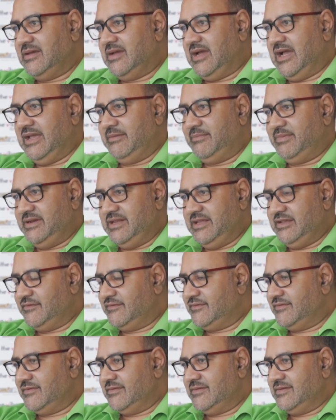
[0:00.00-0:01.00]
I
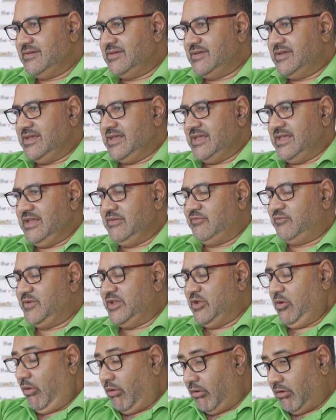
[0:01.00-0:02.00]
believe if
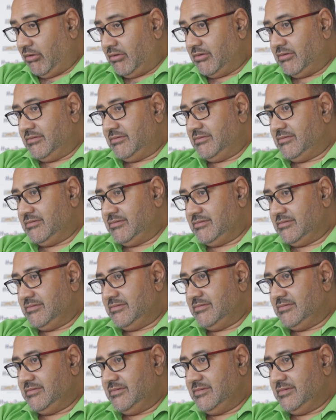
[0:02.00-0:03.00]
we all
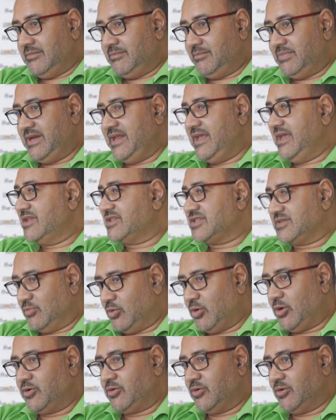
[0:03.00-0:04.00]
play a
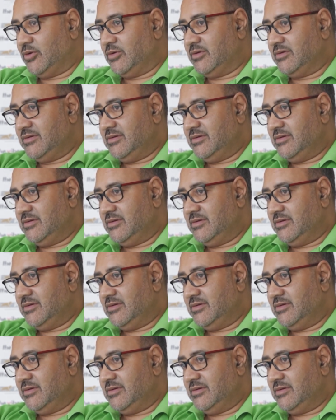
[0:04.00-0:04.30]
small role,